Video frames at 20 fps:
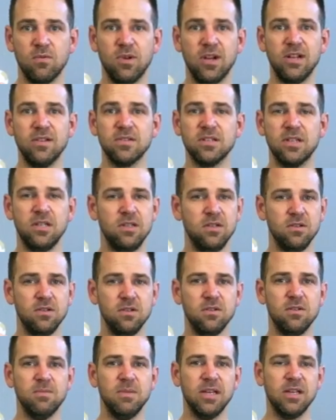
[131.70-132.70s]
What else can you
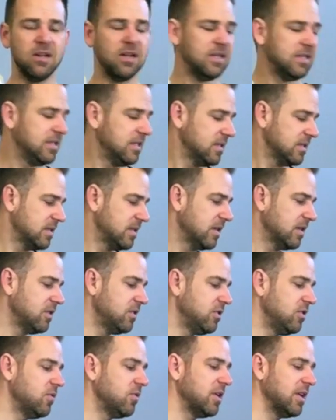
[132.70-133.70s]
do to make your idea
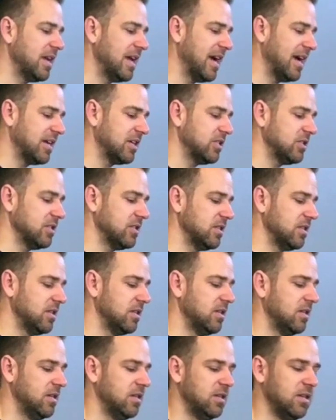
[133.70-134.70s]
stick? You can actually
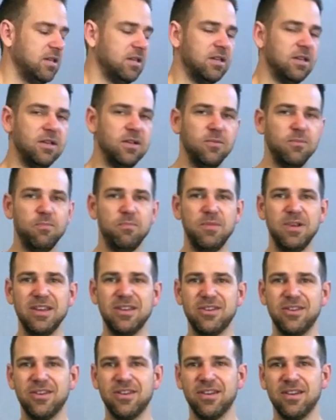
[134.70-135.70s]
make
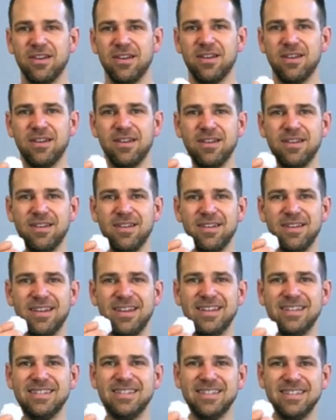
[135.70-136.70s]

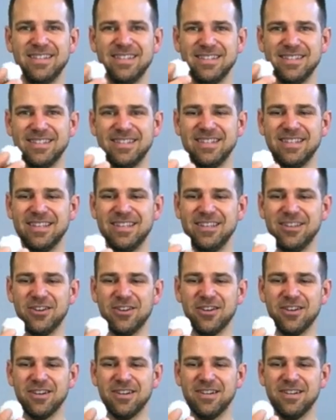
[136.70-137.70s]
it
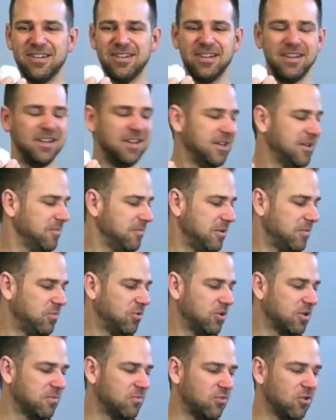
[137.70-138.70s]
stickier by
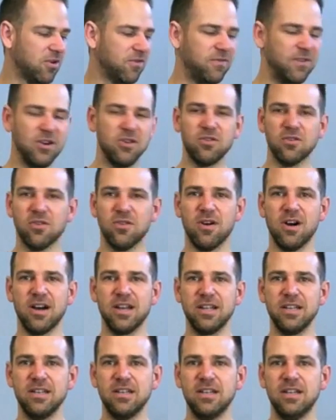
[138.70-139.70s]
putting more Velcro on
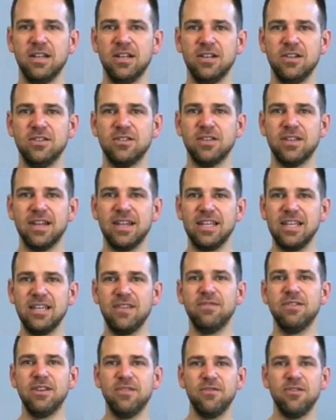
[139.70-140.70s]
it, so that
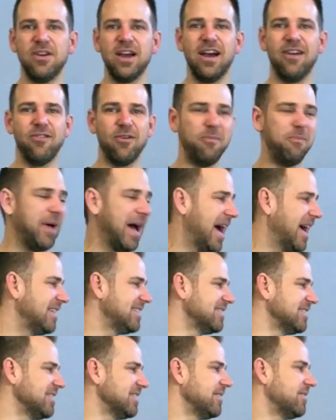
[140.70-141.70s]
even if you have a bad
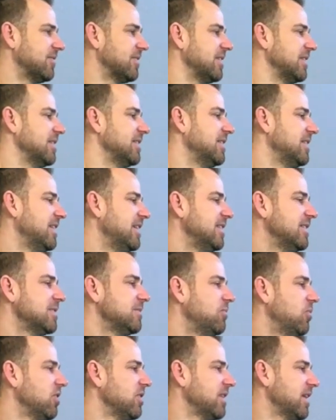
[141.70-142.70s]
delivery, it's
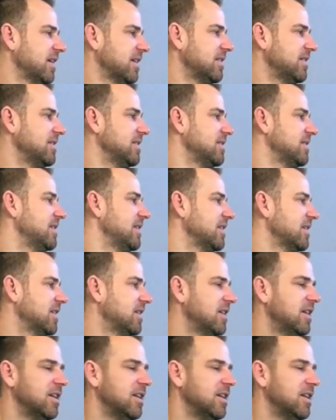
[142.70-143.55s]
more likely to stick